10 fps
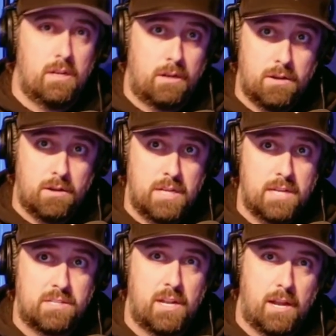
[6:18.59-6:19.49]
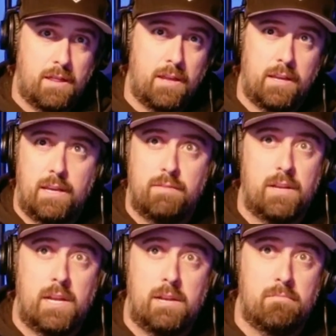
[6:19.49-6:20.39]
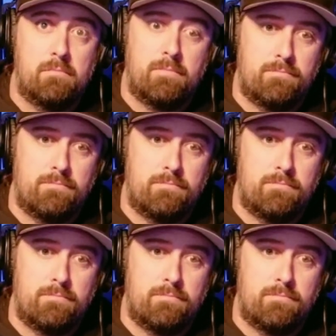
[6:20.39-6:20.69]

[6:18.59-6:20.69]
contest, and I think even in,